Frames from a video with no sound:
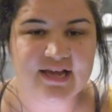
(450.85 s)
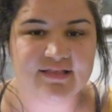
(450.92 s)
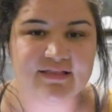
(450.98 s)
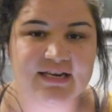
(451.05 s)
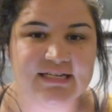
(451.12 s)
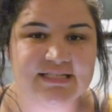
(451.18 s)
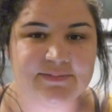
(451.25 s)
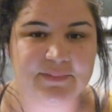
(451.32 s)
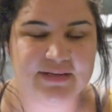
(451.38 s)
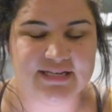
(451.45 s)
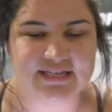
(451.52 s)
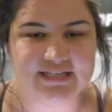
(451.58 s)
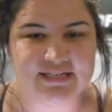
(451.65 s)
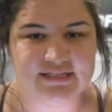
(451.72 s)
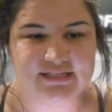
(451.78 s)
that I spent
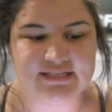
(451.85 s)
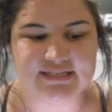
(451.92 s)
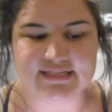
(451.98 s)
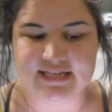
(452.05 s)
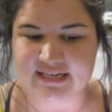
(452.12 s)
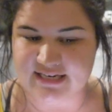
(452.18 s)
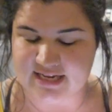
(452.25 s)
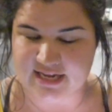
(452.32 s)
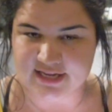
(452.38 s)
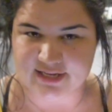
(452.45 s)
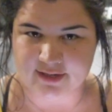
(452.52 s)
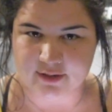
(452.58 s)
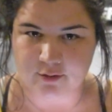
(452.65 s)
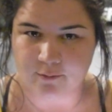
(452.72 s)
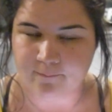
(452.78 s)
in San
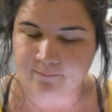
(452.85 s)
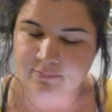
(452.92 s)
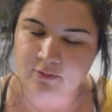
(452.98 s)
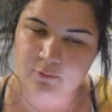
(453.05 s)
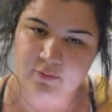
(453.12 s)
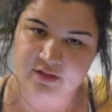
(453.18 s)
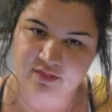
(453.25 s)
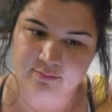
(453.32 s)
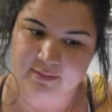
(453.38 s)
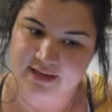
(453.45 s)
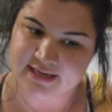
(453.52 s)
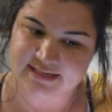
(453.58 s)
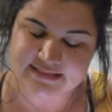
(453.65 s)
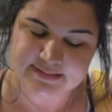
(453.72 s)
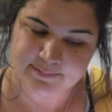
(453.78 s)
Diego with my
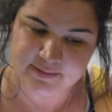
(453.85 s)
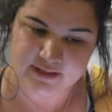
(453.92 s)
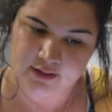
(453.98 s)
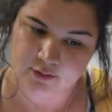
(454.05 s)
husband,